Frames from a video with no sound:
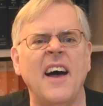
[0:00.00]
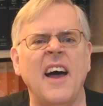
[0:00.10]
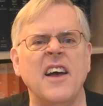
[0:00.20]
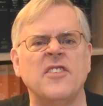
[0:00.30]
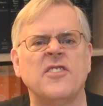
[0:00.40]

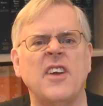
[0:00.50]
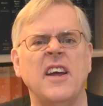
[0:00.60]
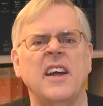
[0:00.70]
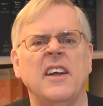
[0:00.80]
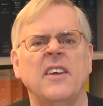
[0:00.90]
as
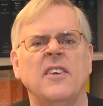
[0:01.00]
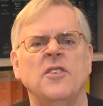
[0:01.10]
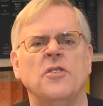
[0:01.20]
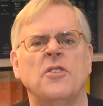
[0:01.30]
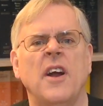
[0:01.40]
saying
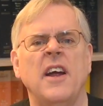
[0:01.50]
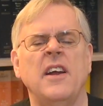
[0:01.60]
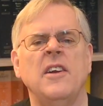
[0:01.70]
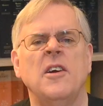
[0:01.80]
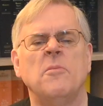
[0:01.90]

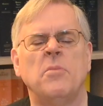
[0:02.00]
Ukraine